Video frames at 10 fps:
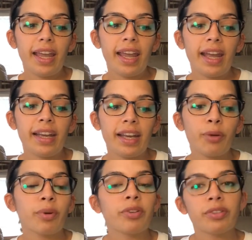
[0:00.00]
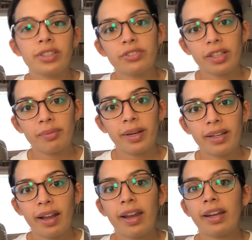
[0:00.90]
and it would restrict my
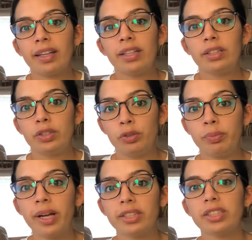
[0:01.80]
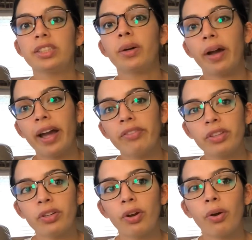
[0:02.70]
diet too much. So I have
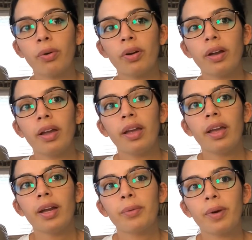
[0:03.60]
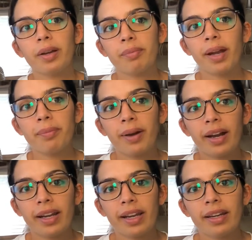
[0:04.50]
to know what my
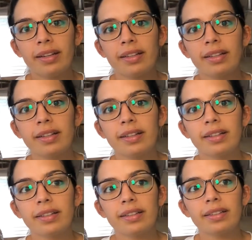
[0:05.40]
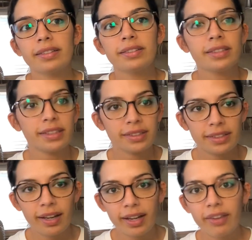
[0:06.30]
body does
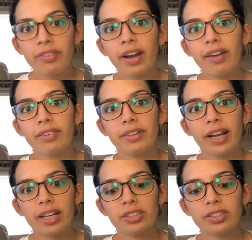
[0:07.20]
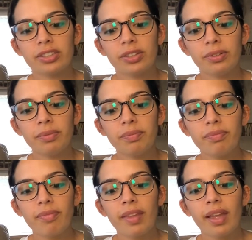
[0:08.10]
not ever have a reaction to,
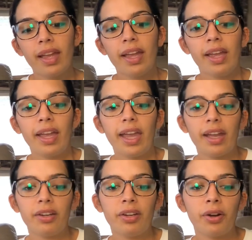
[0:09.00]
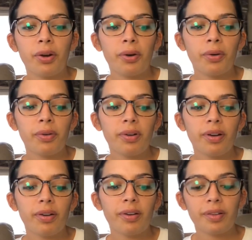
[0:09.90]
and know
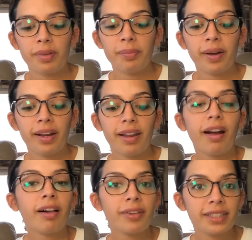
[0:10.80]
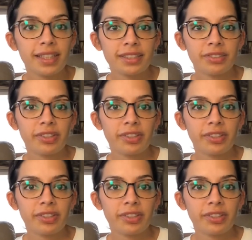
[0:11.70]
what my body always has a